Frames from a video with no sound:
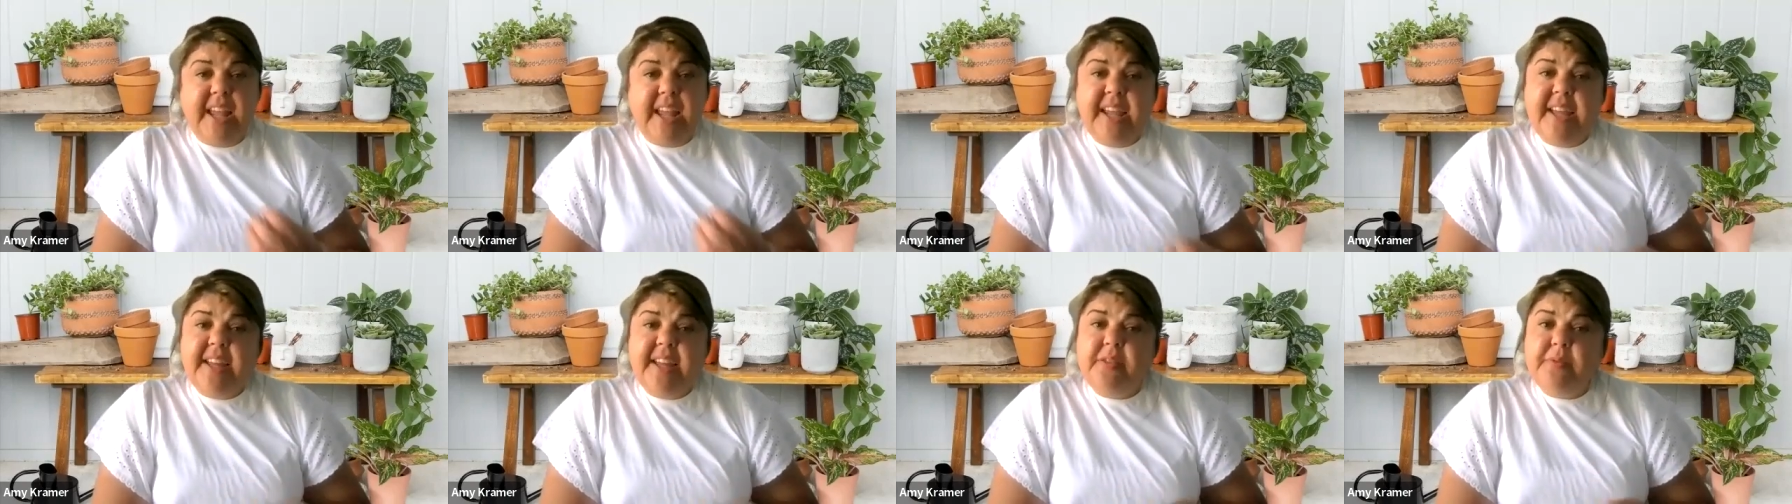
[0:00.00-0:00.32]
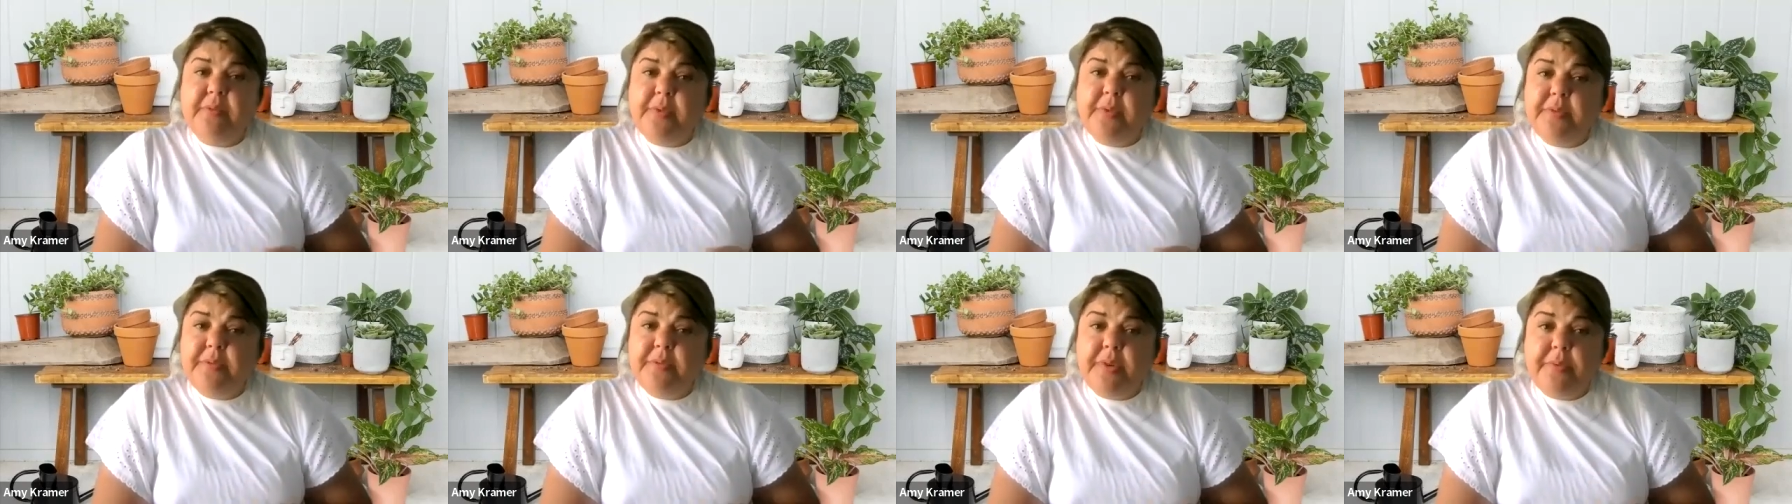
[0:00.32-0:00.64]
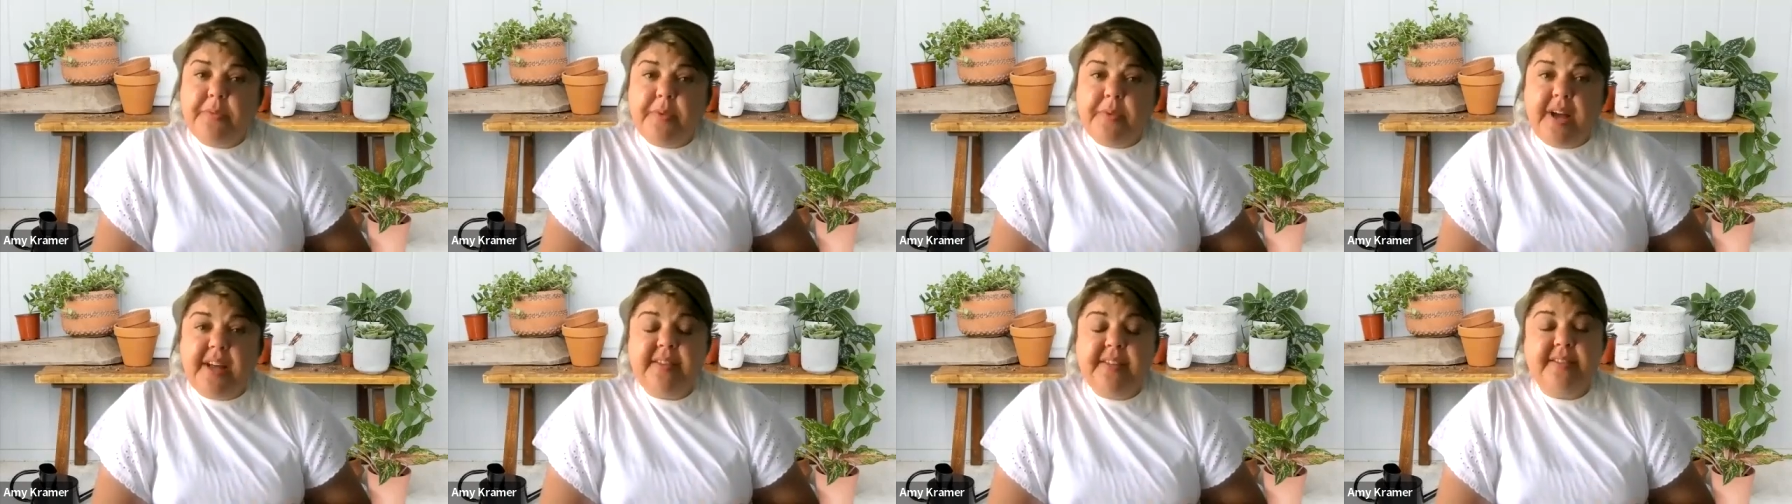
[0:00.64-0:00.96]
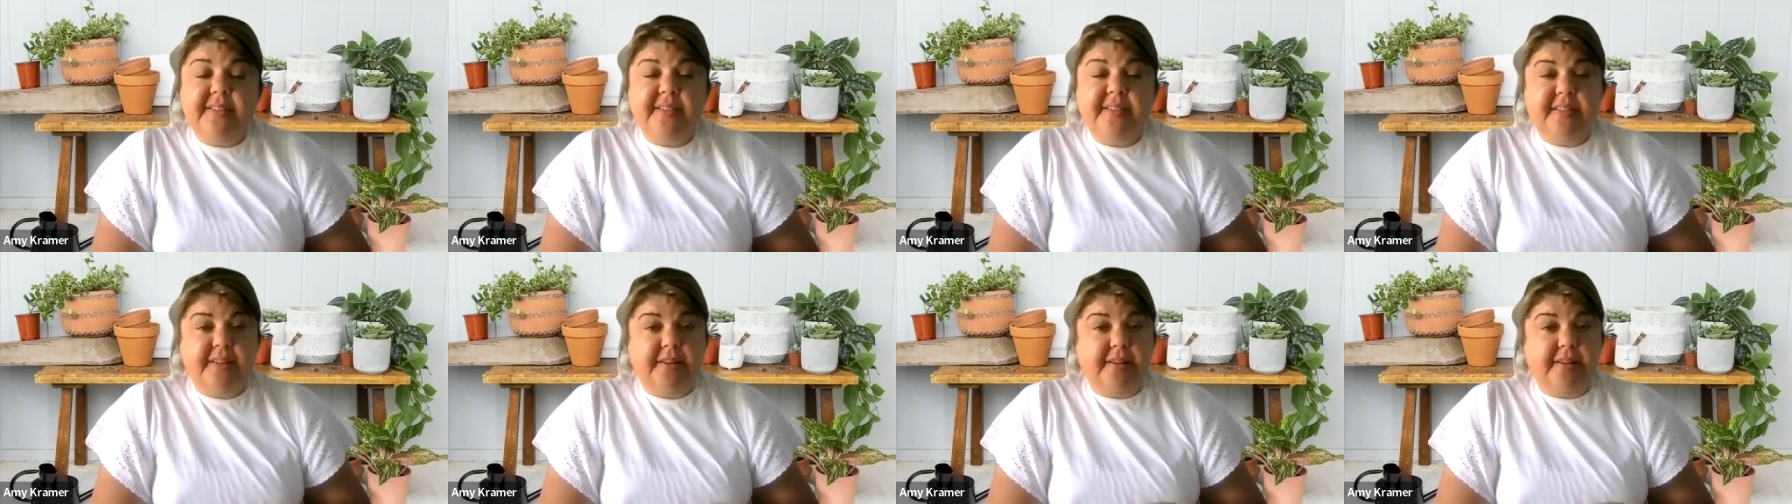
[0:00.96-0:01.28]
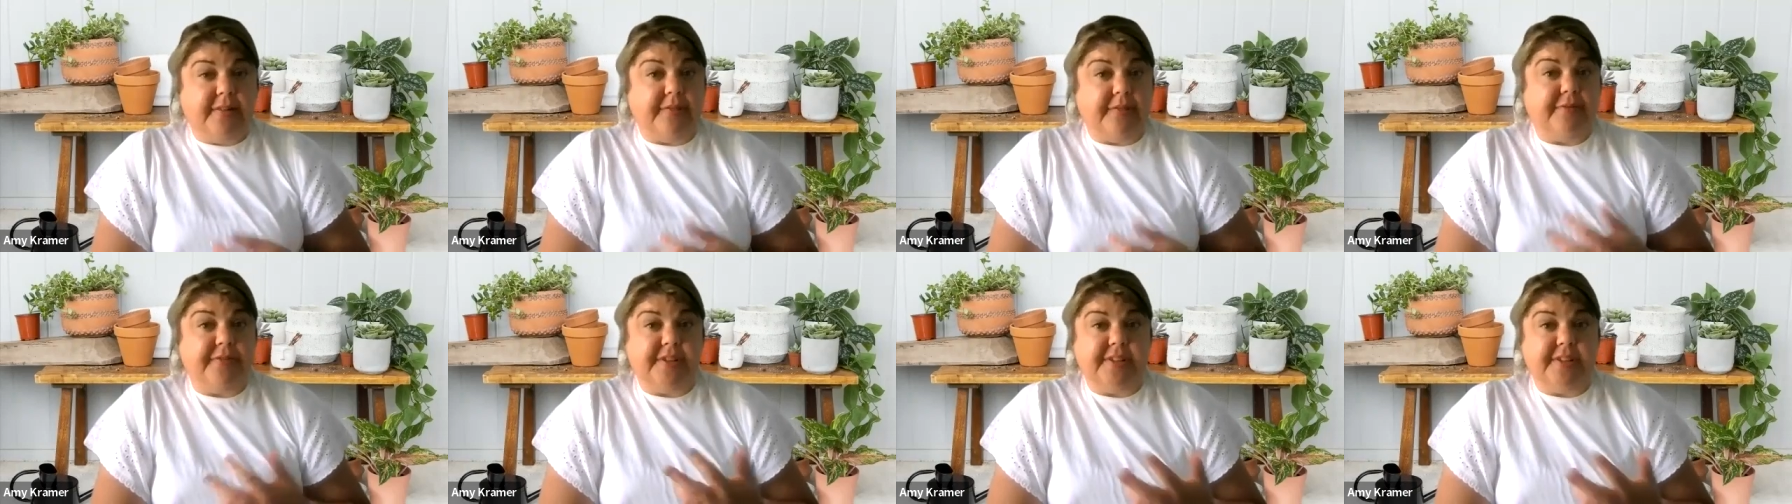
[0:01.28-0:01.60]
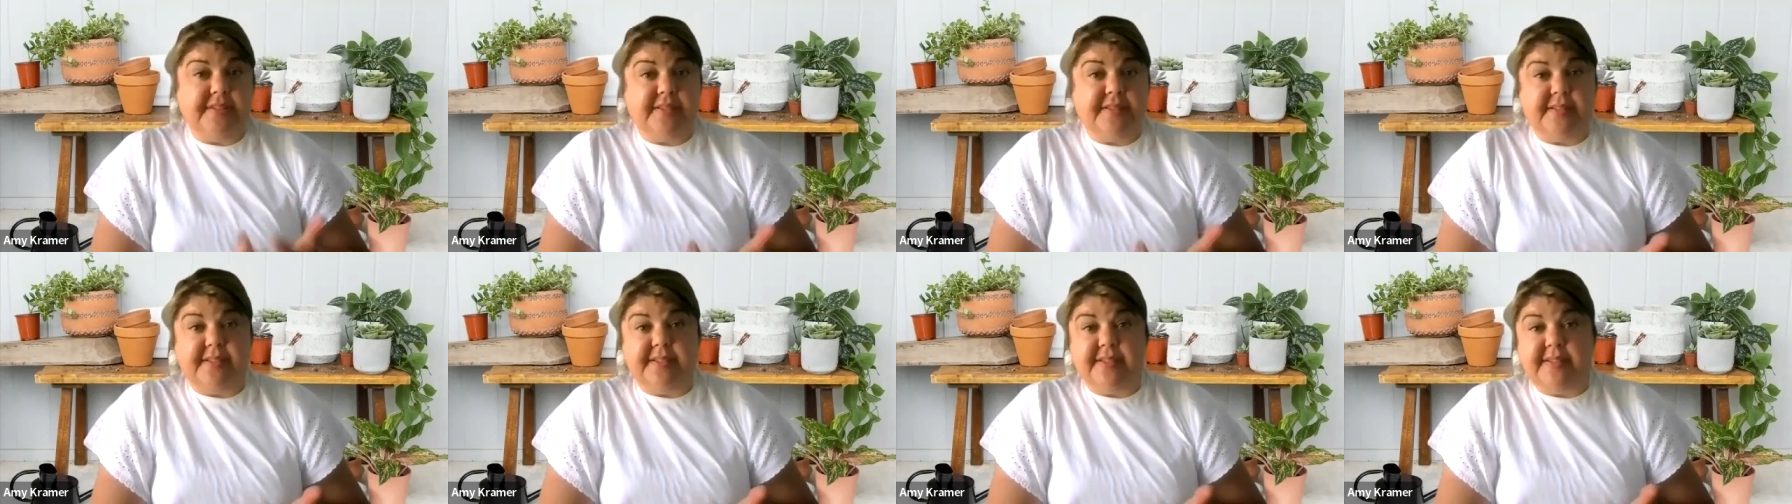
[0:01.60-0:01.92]
and when we want you know for
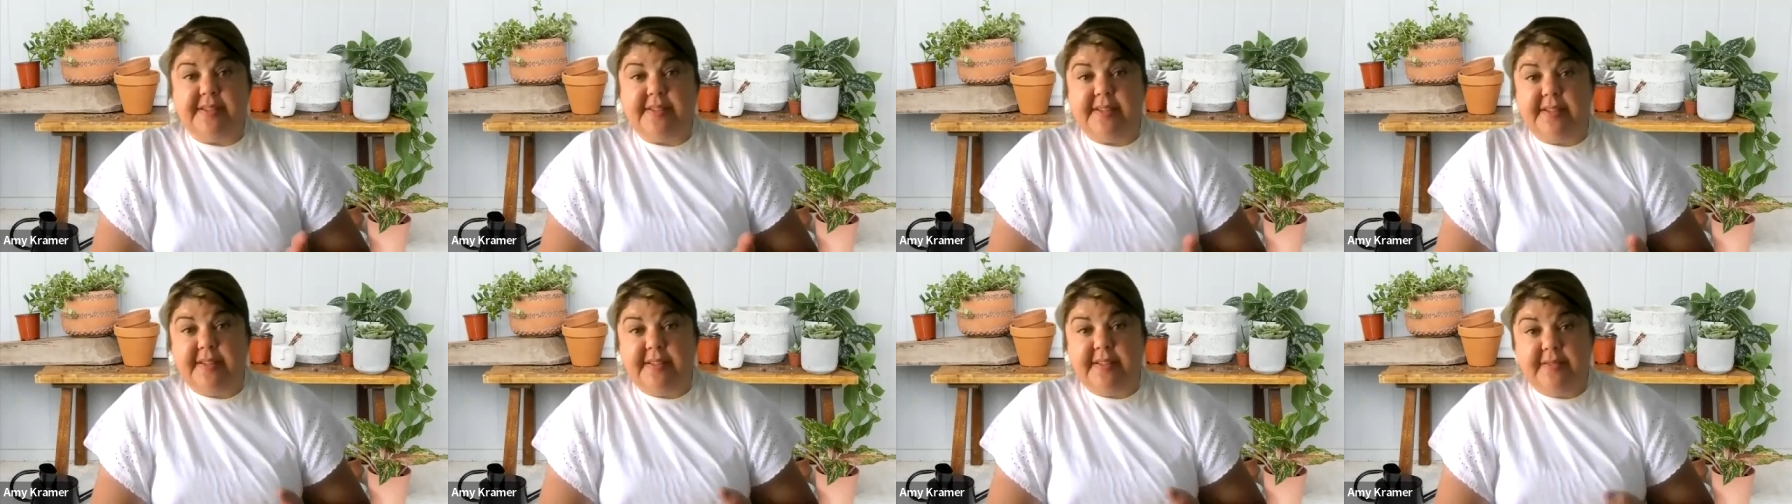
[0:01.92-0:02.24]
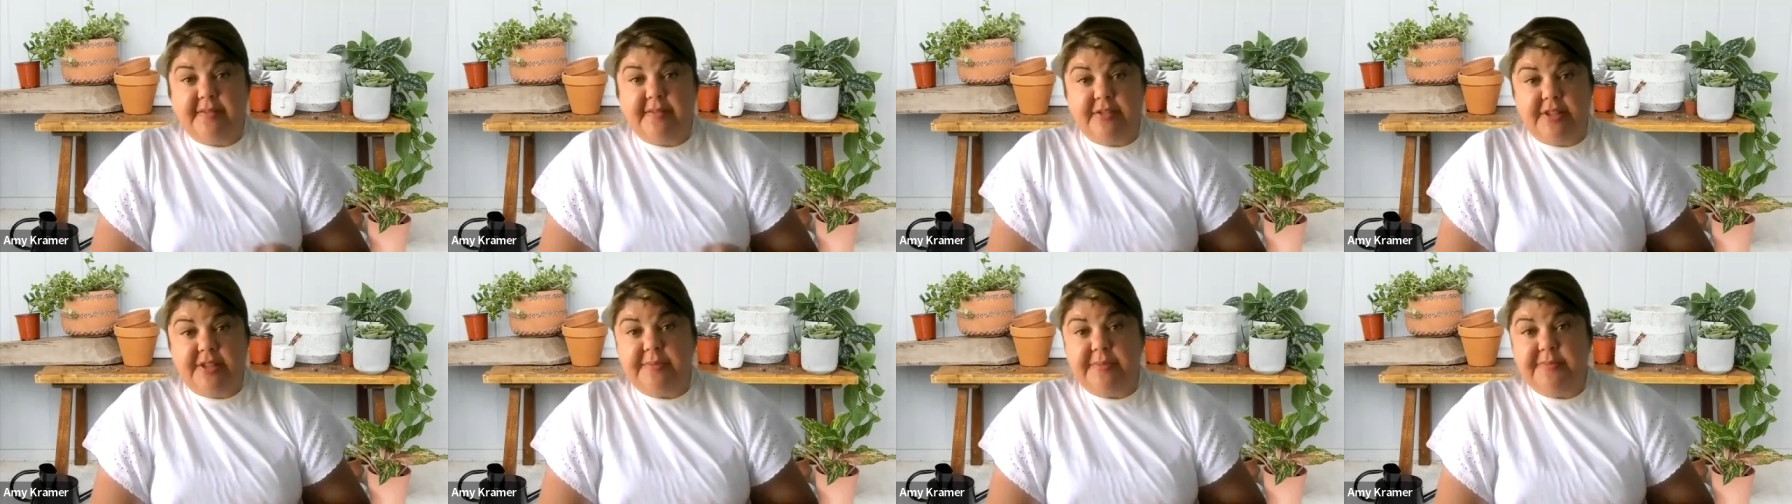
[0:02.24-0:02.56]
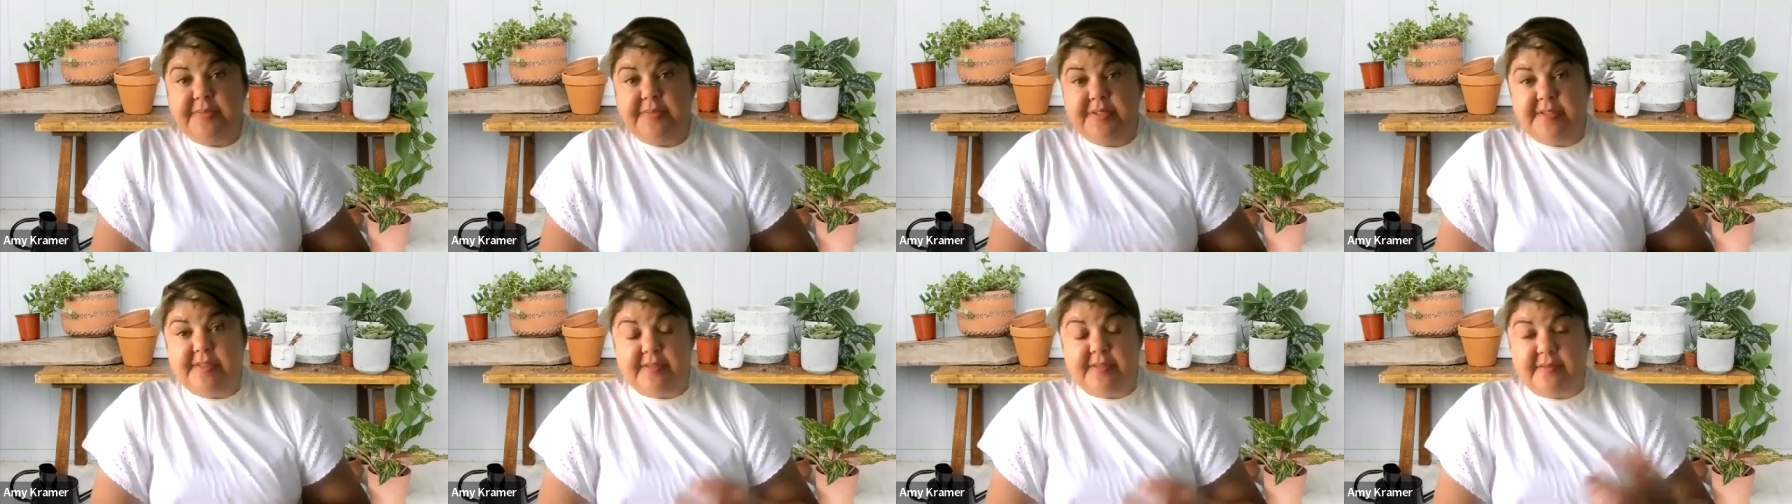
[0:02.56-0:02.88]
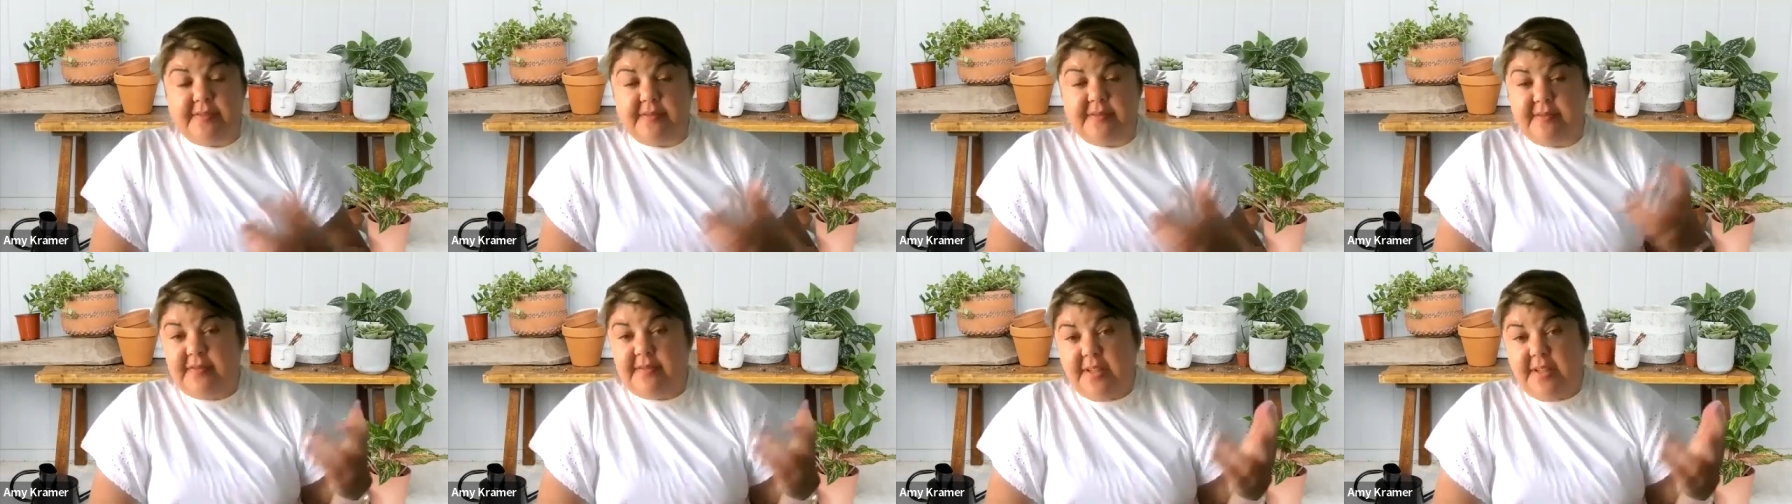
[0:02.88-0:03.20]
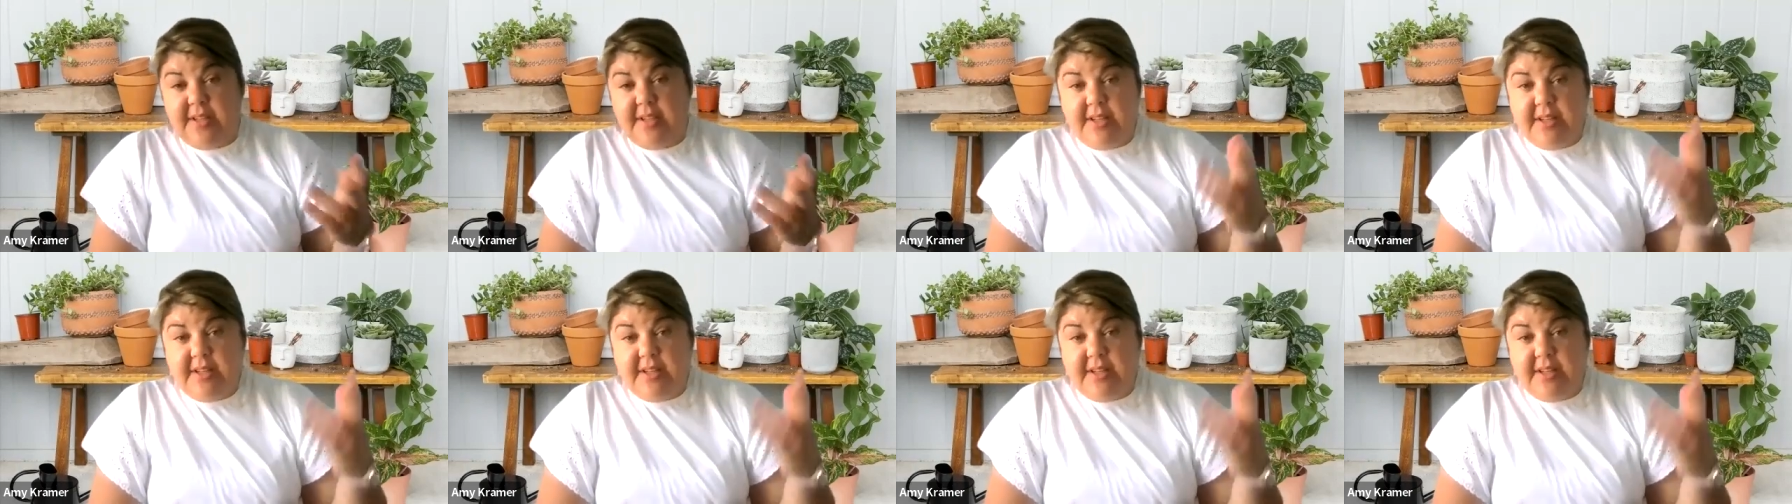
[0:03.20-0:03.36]
instance chips and